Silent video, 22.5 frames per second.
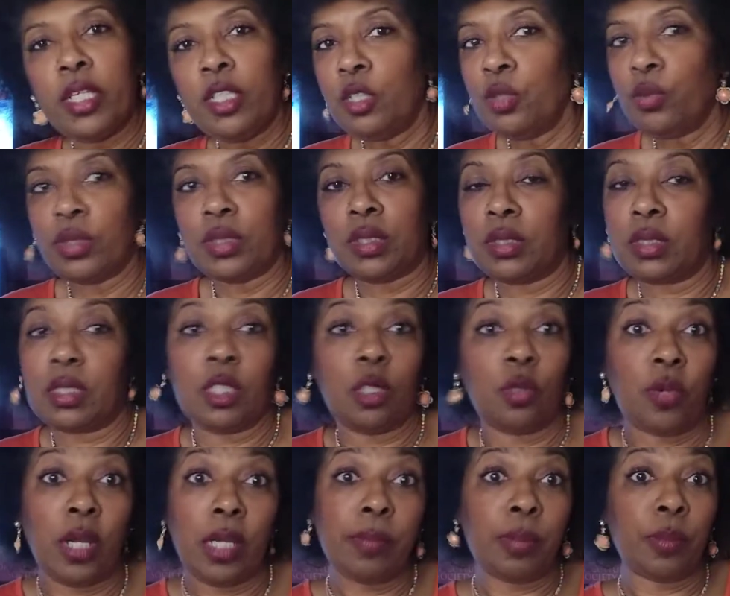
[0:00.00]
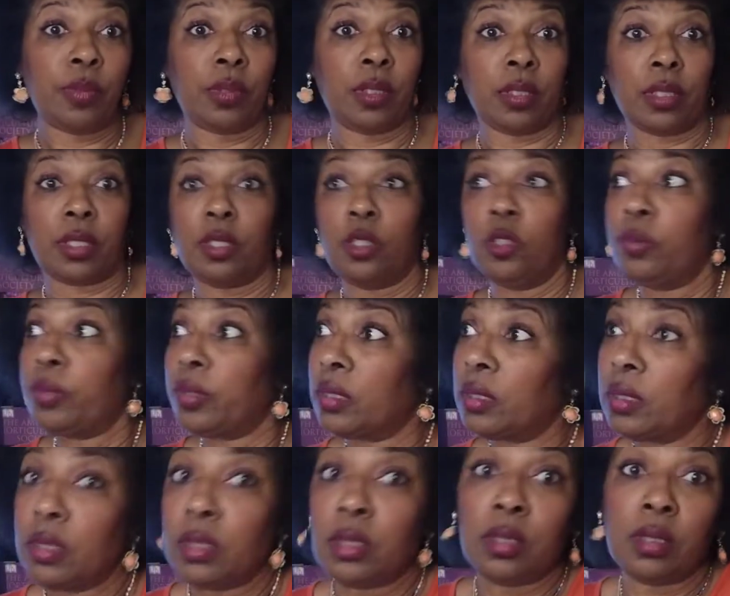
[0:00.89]
he do is just kill white people in Cuba.
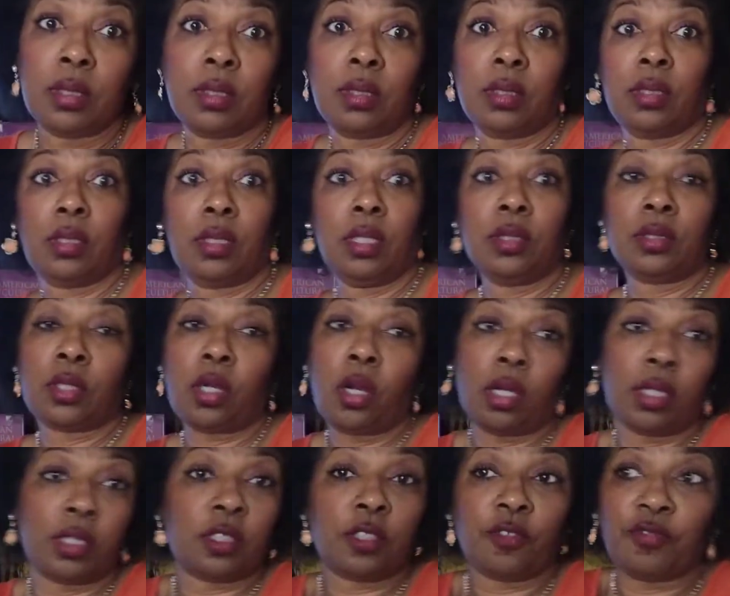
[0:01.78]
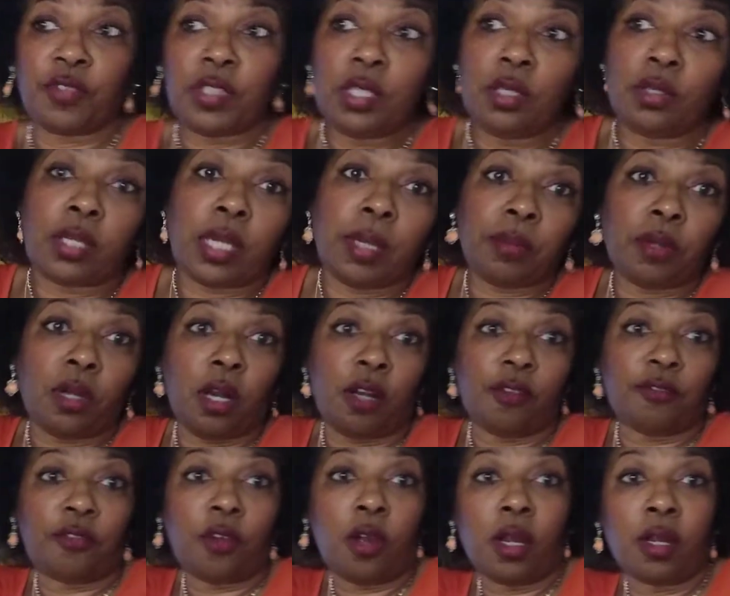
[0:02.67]
It's a video game
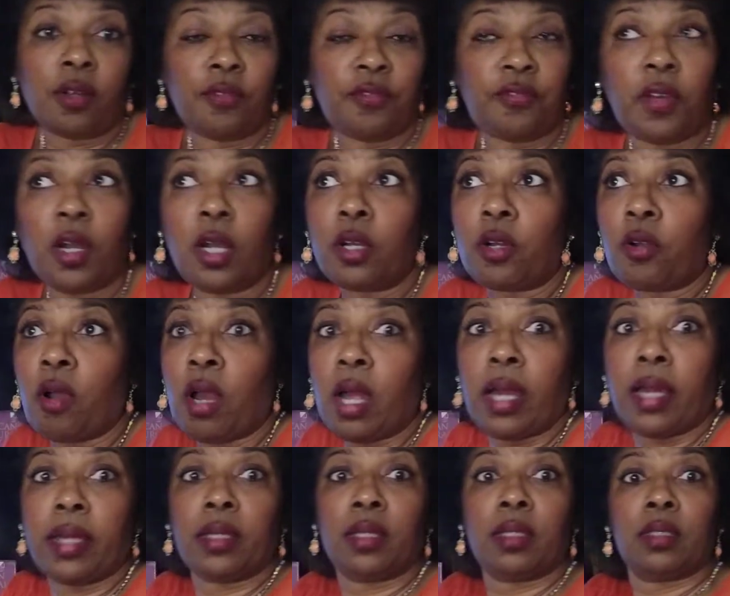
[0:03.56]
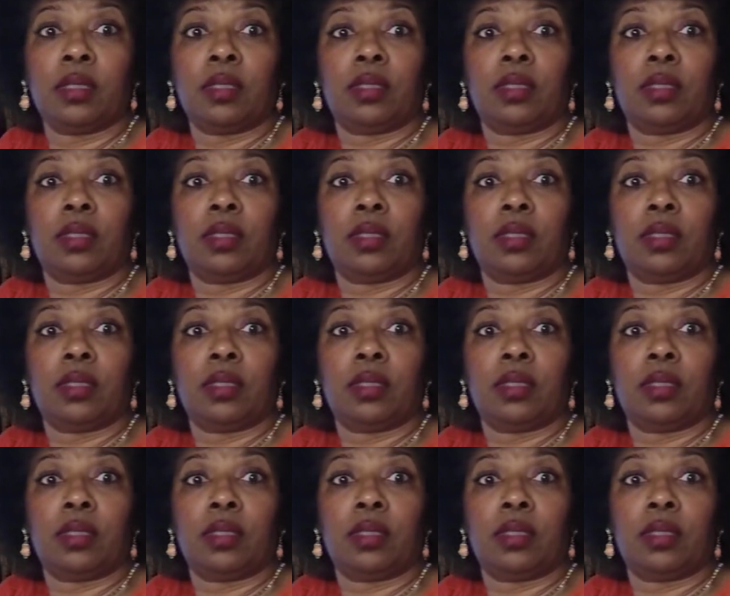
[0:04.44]
called Far Cry.